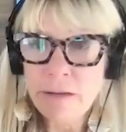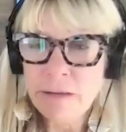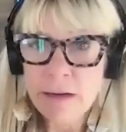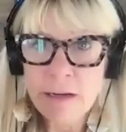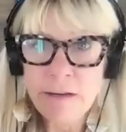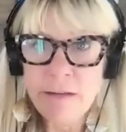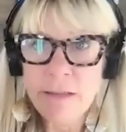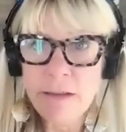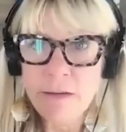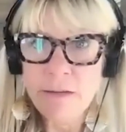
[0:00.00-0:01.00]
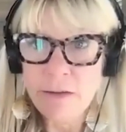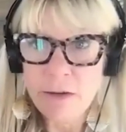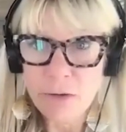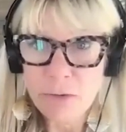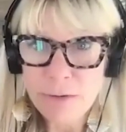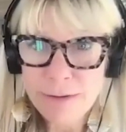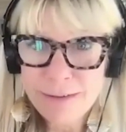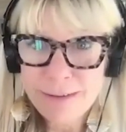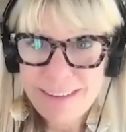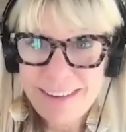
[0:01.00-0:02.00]
It's not an easy thing to do.
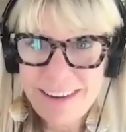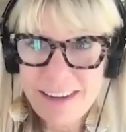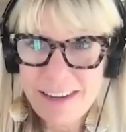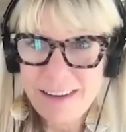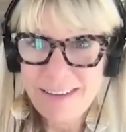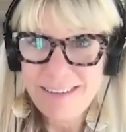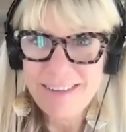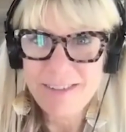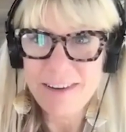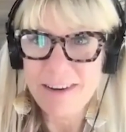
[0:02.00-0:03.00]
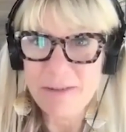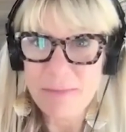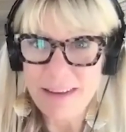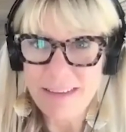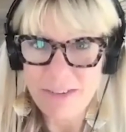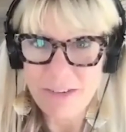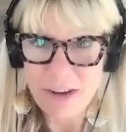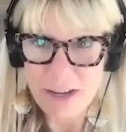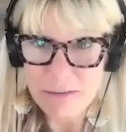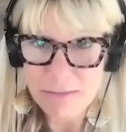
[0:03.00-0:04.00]
And you did an amazing
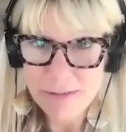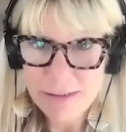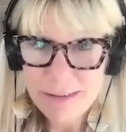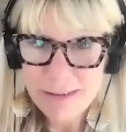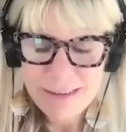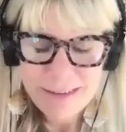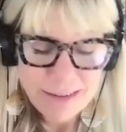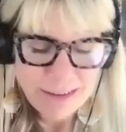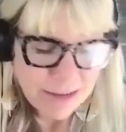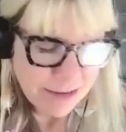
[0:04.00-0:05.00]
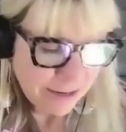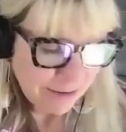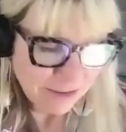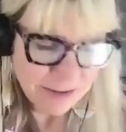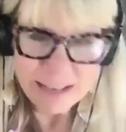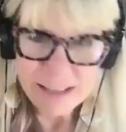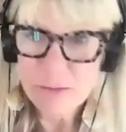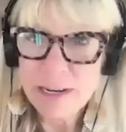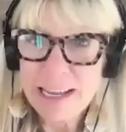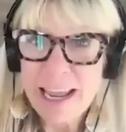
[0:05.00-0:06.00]
job. Uh, I still got a
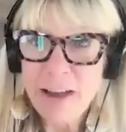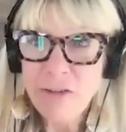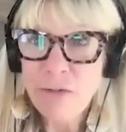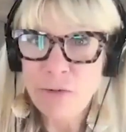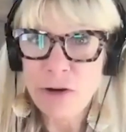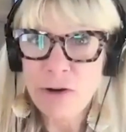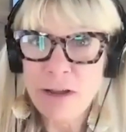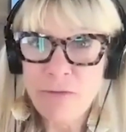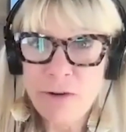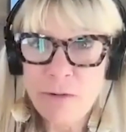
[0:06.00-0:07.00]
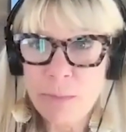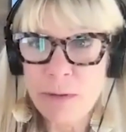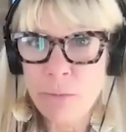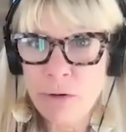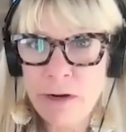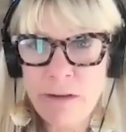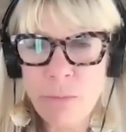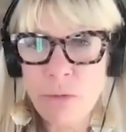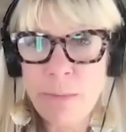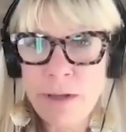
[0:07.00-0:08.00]
little bit of cash for your effort, but more,
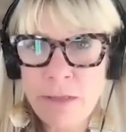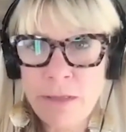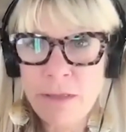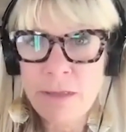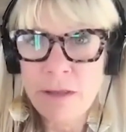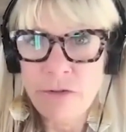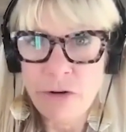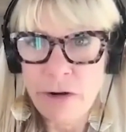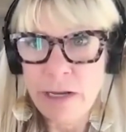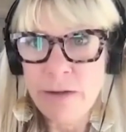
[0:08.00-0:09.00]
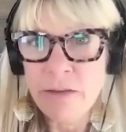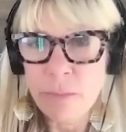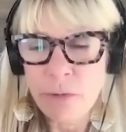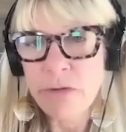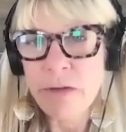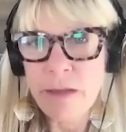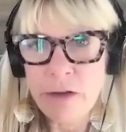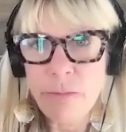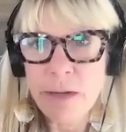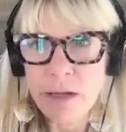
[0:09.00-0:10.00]
it's more about the journey as the person that
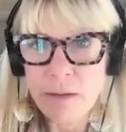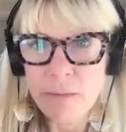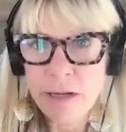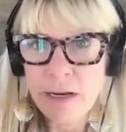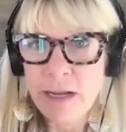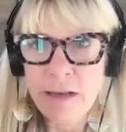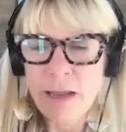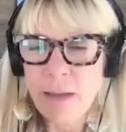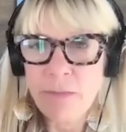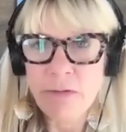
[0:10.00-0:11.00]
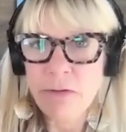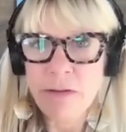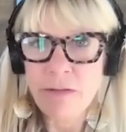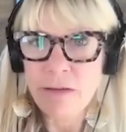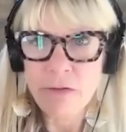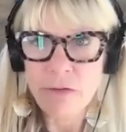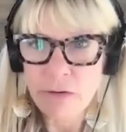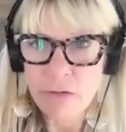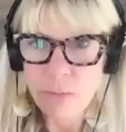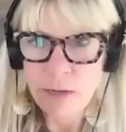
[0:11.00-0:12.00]
you've become. And I can absolutely see the
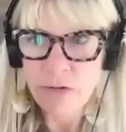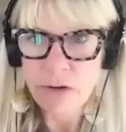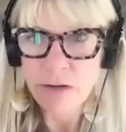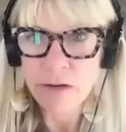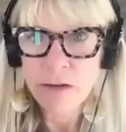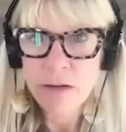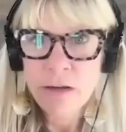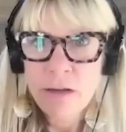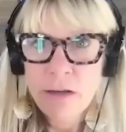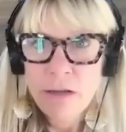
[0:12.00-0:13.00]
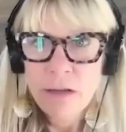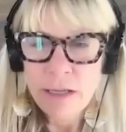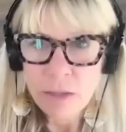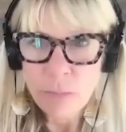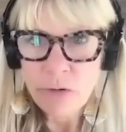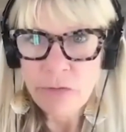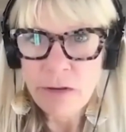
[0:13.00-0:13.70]
transformation in the person.